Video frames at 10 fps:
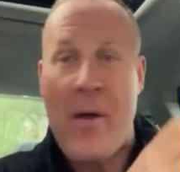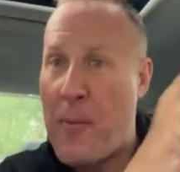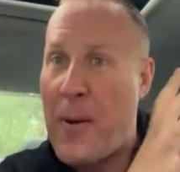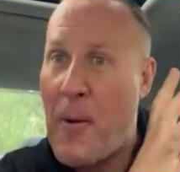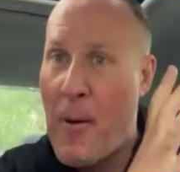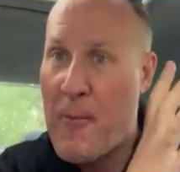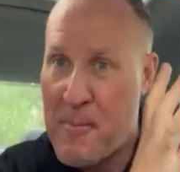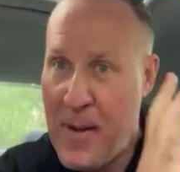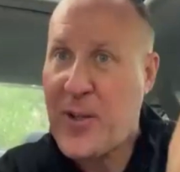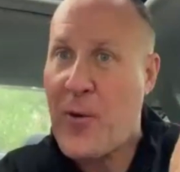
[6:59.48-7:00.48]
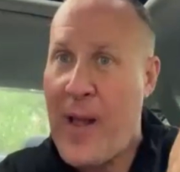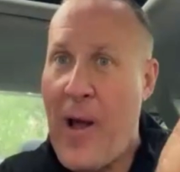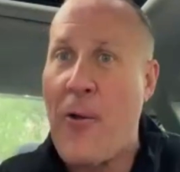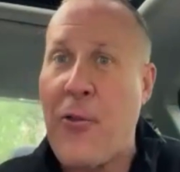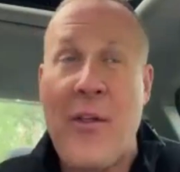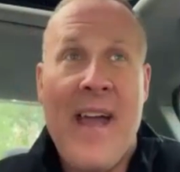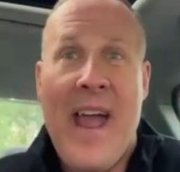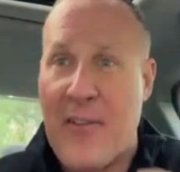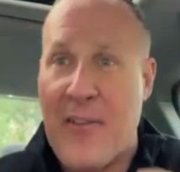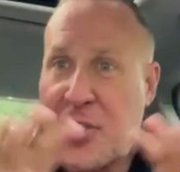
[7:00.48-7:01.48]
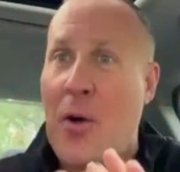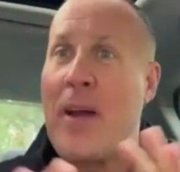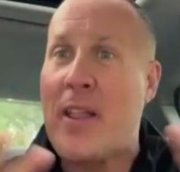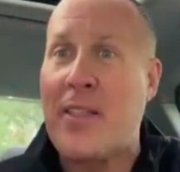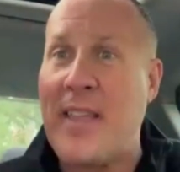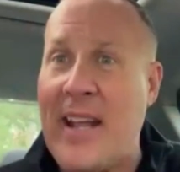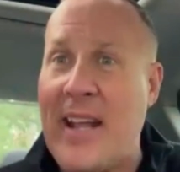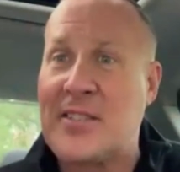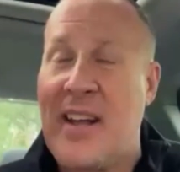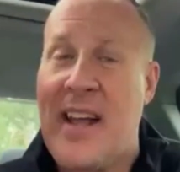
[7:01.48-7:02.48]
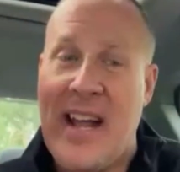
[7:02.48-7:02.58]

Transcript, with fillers: We have a big problem with mental health, and there's so many things.